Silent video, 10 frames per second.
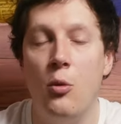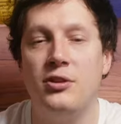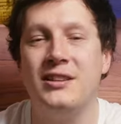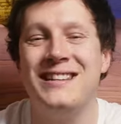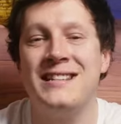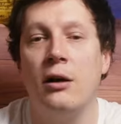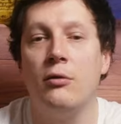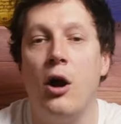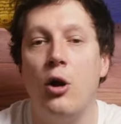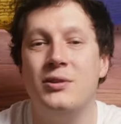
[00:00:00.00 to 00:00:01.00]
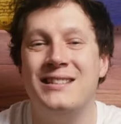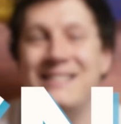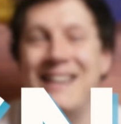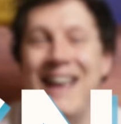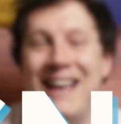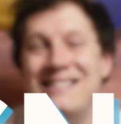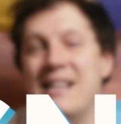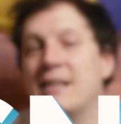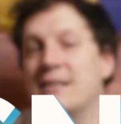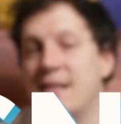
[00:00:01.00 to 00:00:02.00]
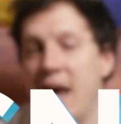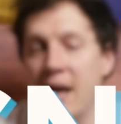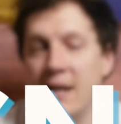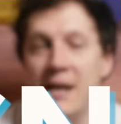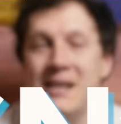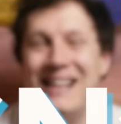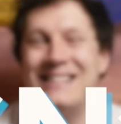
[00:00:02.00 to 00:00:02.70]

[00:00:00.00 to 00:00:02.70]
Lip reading: with the discount code DSN10.